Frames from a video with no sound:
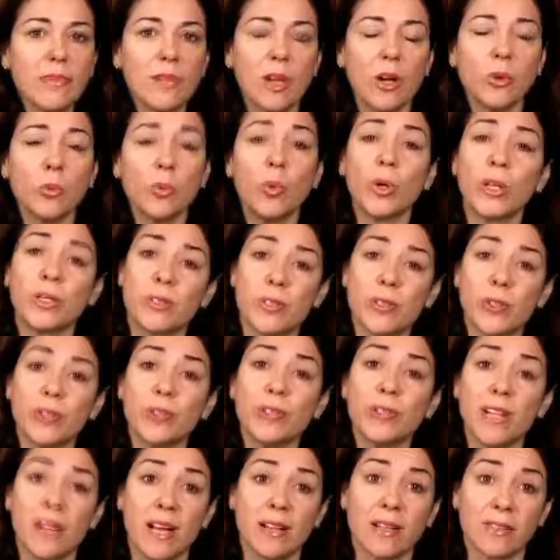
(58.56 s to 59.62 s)
On what
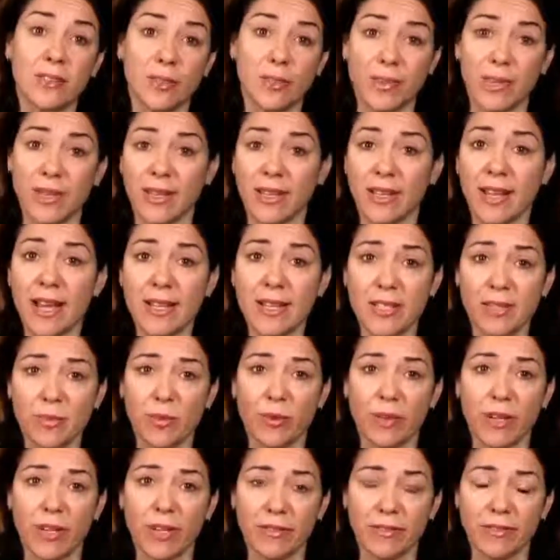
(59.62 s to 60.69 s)
turned out to be the last
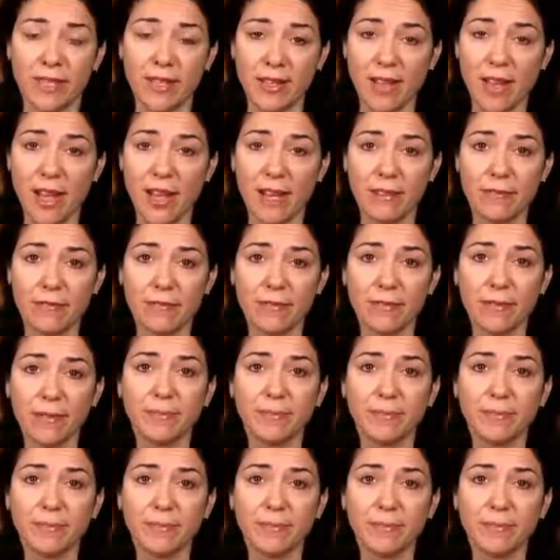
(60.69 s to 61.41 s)
morning of his life,